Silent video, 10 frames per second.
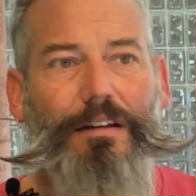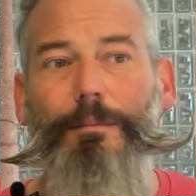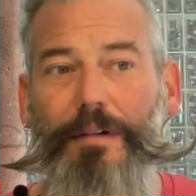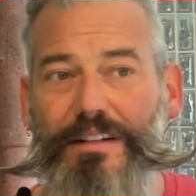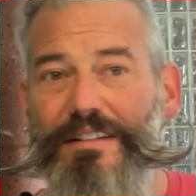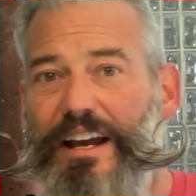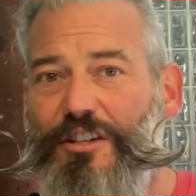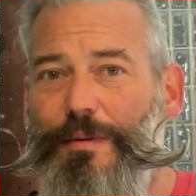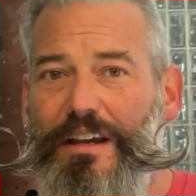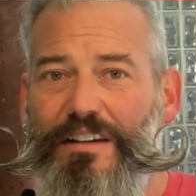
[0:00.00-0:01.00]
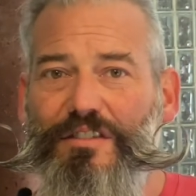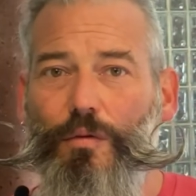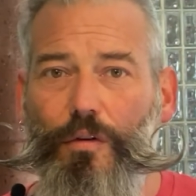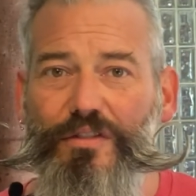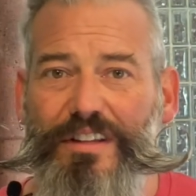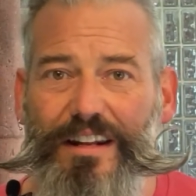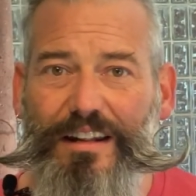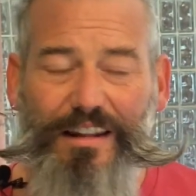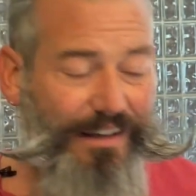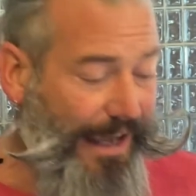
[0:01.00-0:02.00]
mustache, because towards the end of
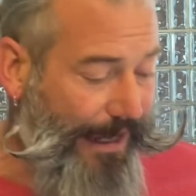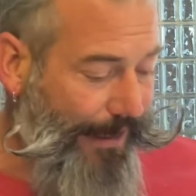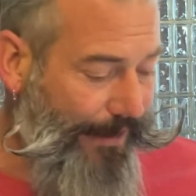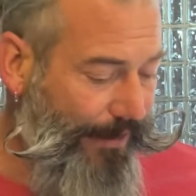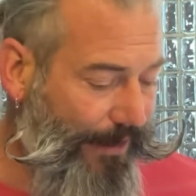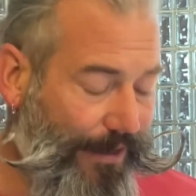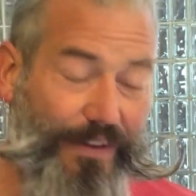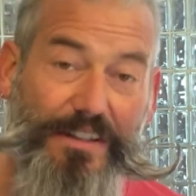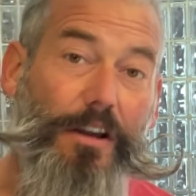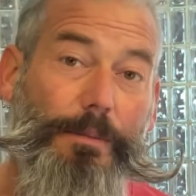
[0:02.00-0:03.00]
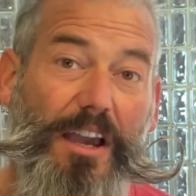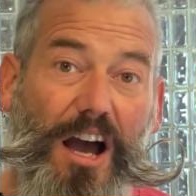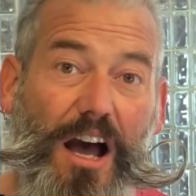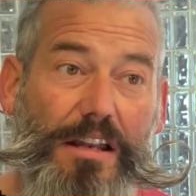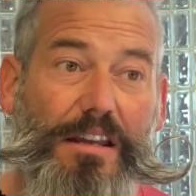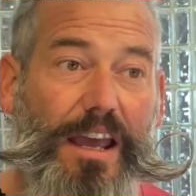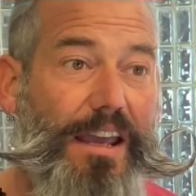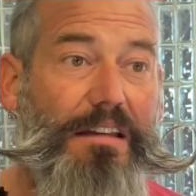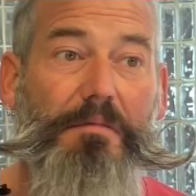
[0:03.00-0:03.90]
the day, if it's gonna be a hot day,